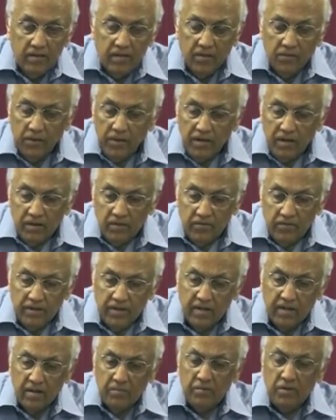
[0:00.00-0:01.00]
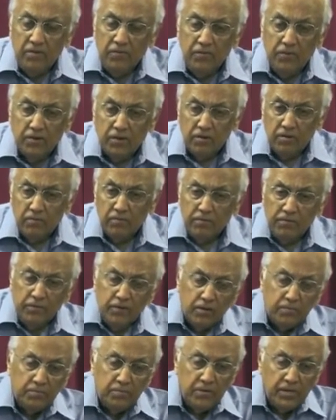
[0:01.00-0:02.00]
They will get offended. I mean, if
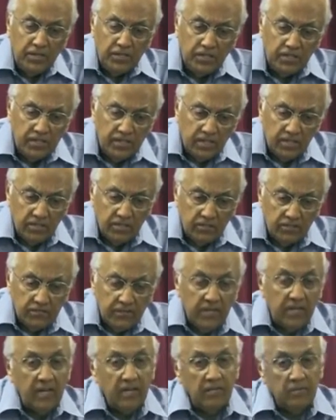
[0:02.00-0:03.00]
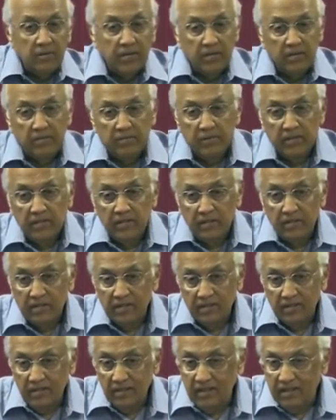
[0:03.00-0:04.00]
your preaching doesn't offend anybody, brother,
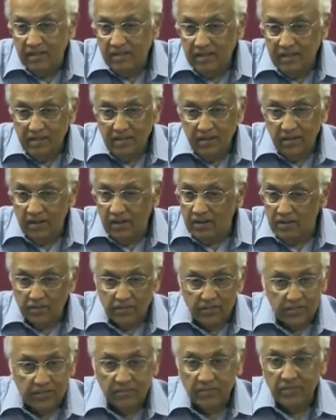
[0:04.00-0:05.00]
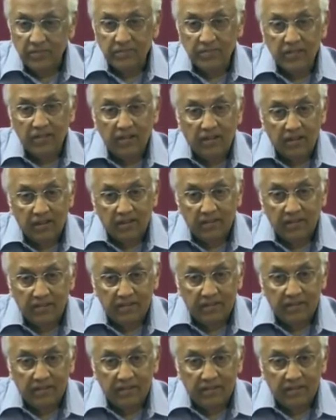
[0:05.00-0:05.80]
you're not a servant of God.